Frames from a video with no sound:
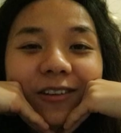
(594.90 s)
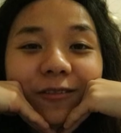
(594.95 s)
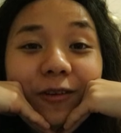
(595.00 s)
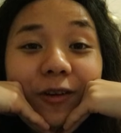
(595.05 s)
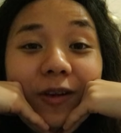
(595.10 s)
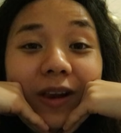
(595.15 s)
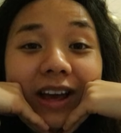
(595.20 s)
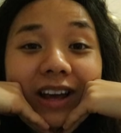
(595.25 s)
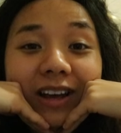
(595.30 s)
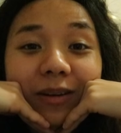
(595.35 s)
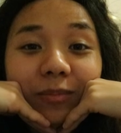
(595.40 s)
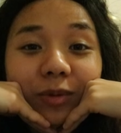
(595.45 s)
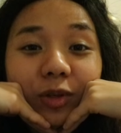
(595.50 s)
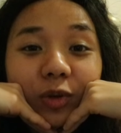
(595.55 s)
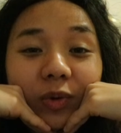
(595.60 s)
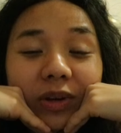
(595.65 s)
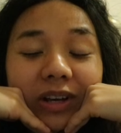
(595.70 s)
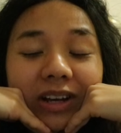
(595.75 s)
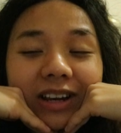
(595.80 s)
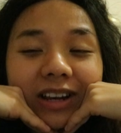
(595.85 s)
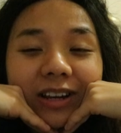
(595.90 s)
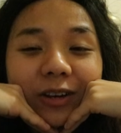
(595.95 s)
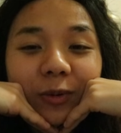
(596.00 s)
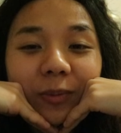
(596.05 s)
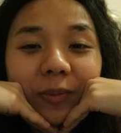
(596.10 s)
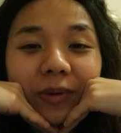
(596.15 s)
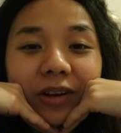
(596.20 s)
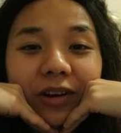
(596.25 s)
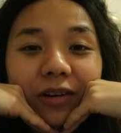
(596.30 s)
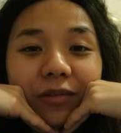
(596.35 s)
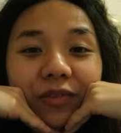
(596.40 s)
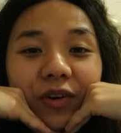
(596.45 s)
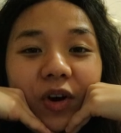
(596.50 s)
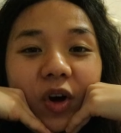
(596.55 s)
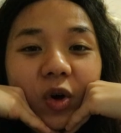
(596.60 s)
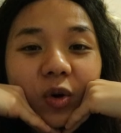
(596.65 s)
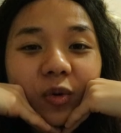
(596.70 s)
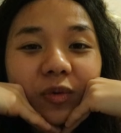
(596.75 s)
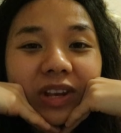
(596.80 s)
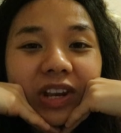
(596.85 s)
I feel like I'm doing a little bit of
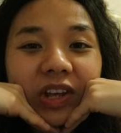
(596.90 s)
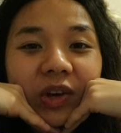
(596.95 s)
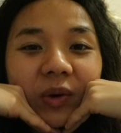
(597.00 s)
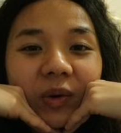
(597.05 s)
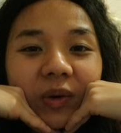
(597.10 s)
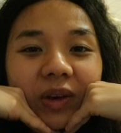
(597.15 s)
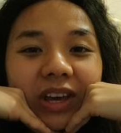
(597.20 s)
haul video